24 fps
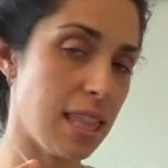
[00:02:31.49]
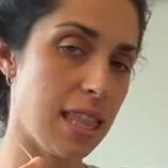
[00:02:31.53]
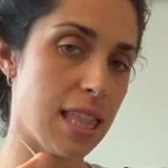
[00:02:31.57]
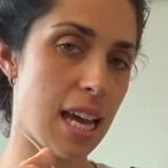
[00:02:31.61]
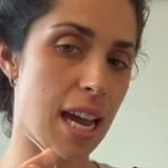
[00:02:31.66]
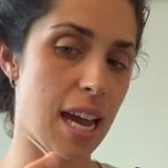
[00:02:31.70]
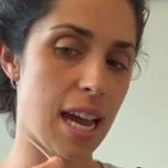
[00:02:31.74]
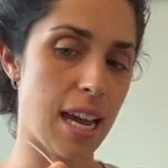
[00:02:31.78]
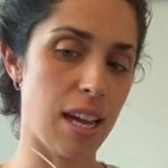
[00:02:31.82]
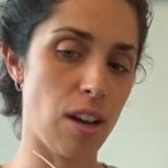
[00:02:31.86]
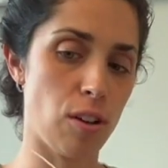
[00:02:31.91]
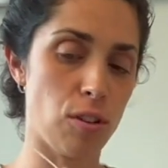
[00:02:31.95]

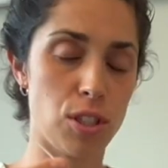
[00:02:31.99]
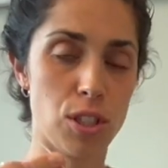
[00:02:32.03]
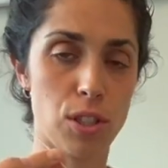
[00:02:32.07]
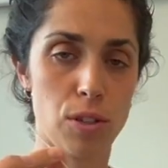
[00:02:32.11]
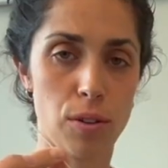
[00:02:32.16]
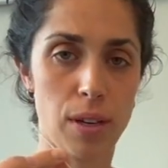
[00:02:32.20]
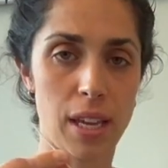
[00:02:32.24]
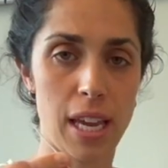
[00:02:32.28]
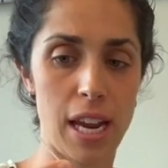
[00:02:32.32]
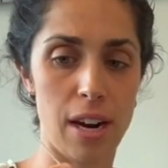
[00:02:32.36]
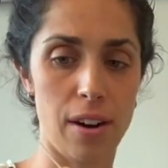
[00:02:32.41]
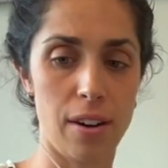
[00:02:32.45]
I
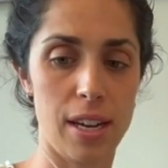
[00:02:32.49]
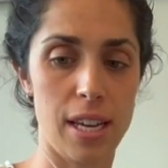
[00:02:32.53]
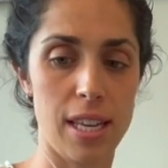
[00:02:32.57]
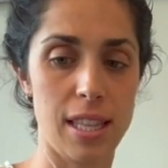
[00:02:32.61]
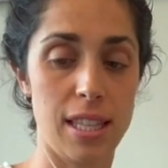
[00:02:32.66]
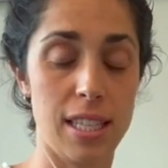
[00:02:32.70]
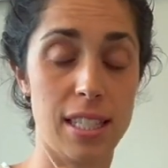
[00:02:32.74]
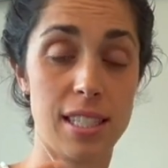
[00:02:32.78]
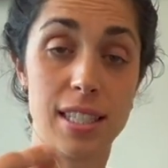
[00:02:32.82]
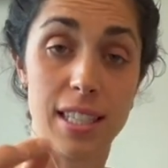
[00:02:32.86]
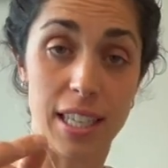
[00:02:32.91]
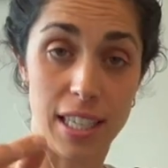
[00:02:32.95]
also carry
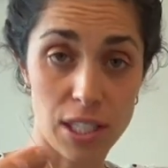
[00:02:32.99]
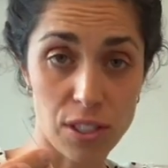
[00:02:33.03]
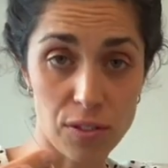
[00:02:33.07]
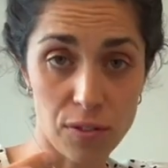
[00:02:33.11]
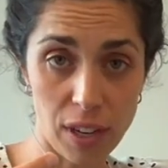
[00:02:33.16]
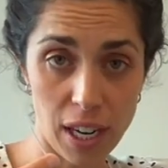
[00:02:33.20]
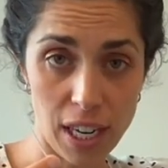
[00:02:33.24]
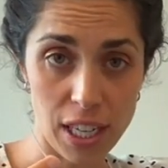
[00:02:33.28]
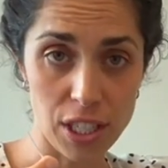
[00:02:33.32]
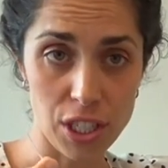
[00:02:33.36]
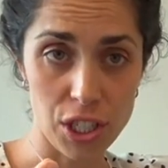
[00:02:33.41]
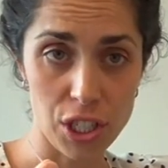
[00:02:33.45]
the 6
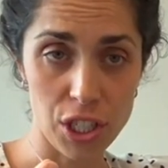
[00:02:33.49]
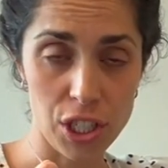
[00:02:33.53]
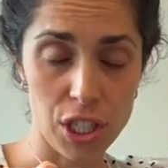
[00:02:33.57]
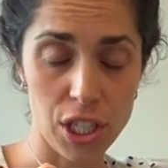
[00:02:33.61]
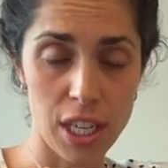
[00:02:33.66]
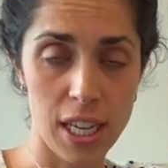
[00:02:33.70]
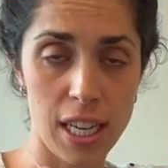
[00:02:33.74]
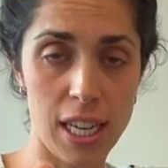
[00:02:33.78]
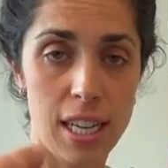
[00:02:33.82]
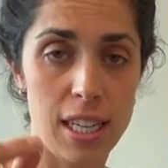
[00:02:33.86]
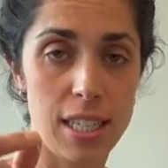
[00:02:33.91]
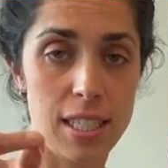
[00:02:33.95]
French
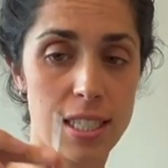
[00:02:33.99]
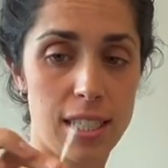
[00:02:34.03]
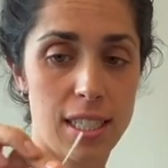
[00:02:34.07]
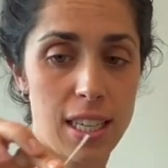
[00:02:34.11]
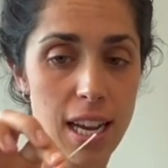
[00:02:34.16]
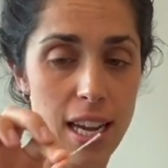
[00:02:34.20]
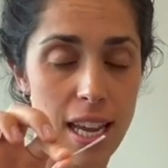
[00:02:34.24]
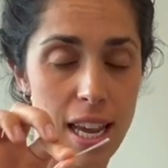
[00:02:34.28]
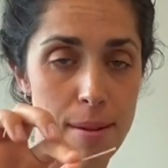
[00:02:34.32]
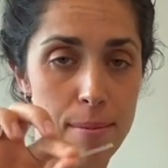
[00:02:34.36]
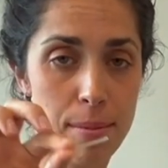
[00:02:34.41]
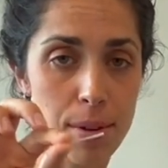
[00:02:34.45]

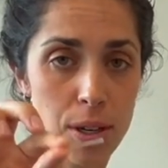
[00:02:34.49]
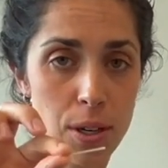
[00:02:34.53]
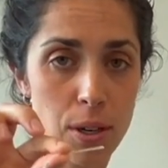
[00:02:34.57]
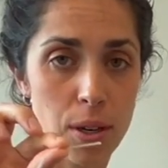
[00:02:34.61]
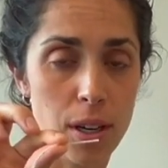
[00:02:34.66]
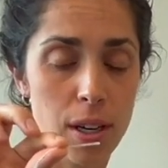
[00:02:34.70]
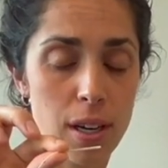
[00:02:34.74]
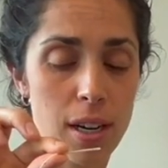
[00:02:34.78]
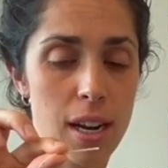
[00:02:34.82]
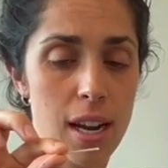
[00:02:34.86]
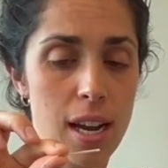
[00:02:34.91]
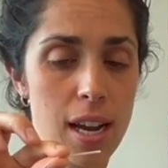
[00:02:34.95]

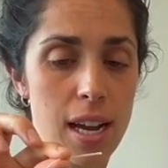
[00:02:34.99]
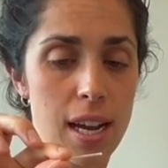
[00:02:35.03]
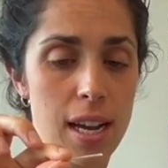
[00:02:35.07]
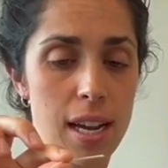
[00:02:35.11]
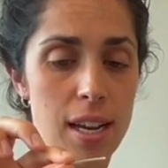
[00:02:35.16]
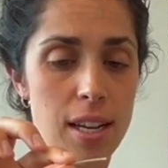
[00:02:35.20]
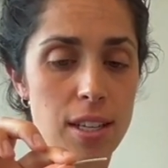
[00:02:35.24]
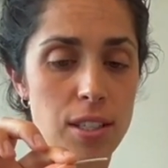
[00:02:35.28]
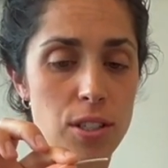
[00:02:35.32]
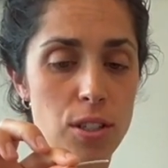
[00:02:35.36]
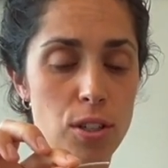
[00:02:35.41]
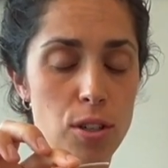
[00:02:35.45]
diameter
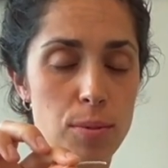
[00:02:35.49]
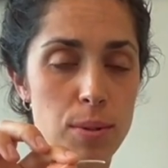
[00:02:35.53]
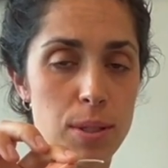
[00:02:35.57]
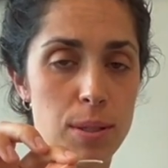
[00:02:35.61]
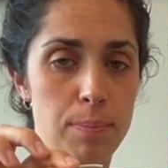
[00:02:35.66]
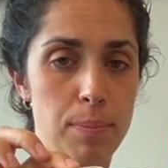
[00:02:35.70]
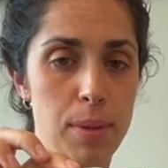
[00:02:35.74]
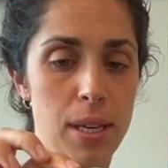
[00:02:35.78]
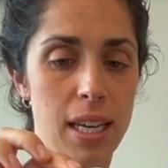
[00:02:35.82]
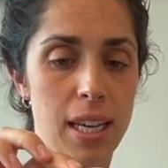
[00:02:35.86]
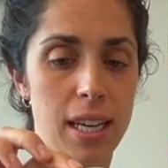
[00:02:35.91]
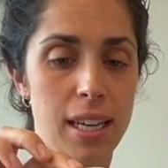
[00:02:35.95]
tubes
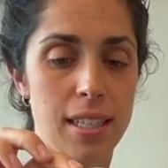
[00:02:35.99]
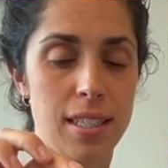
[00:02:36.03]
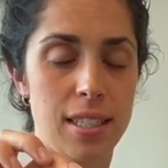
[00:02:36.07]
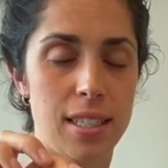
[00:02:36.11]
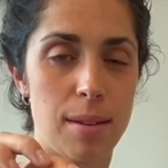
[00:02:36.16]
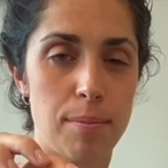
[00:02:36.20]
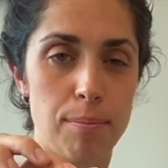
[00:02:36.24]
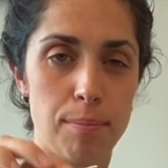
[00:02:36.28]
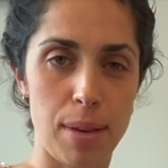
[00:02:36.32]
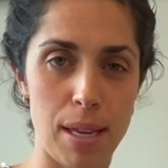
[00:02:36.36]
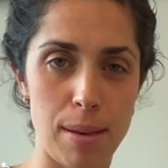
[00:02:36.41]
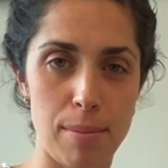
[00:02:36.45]
because
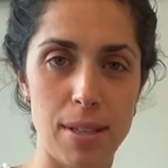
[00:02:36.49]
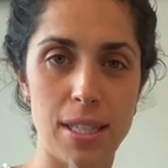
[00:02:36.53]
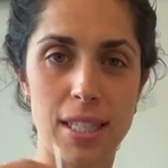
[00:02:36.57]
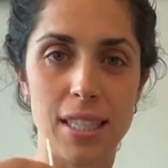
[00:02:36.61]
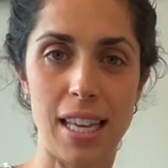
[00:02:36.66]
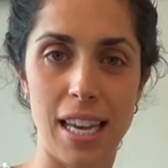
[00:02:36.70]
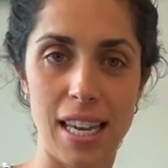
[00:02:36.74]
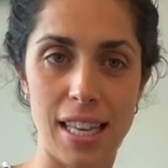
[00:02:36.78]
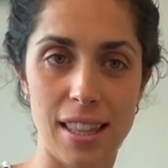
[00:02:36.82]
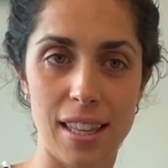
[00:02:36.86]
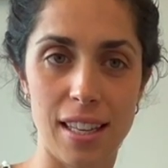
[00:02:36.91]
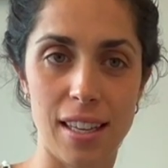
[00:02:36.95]
some babies
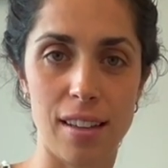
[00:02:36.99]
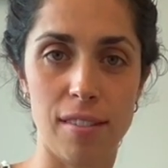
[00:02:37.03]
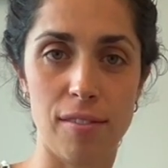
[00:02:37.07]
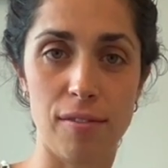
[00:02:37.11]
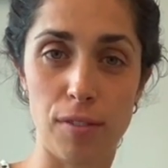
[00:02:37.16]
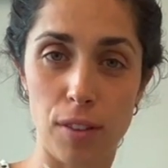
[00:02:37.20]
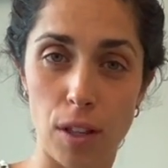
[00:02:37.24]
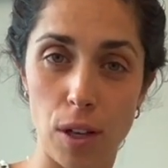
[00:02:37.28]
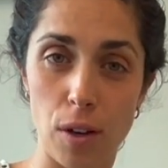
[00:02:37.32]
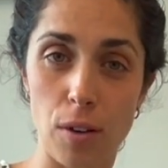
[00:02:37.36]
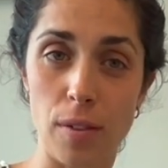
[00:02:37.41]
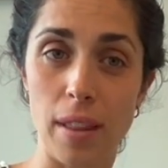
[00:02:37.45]
like the
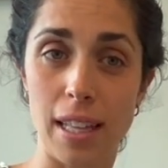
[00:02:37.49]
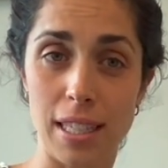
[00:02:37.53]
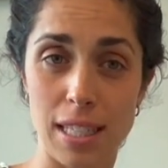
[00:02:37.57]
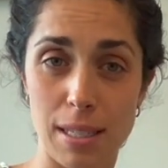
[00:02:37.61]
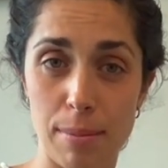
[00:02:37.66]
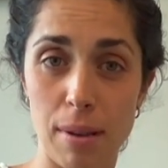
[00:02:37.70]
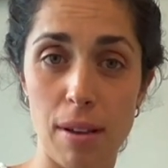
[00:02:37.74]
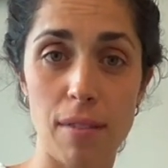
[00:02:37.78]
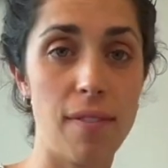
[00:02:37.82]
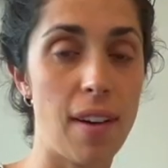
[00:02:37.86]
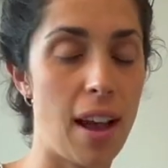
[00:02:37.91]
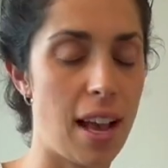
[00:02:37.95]
flow that's a
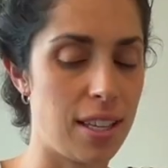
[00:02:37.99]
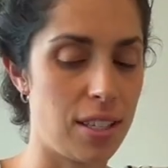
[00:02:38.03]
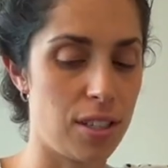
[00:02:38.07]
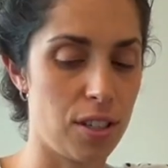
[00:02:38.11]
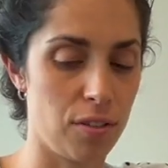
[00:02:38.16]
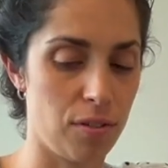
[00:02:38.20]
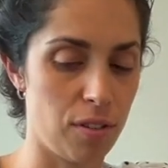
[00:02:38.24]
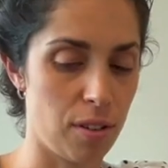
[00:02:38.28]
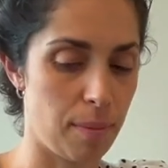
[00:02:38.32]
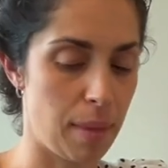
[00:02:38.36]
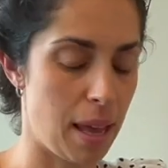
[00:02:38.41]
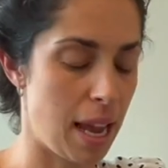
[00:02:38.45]
bit faster
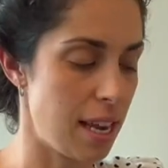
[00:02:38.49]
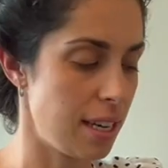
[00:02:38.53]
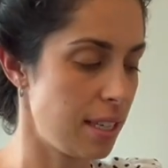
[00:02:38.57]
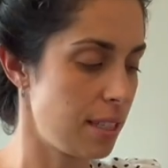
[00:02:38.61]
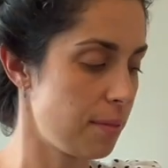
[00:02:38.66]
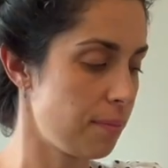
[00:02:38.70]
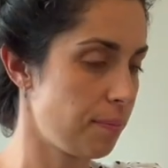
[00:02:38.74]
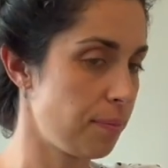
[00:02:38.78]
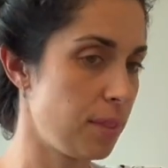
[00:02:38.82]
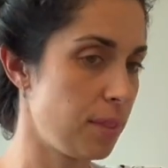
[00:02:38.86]
from that.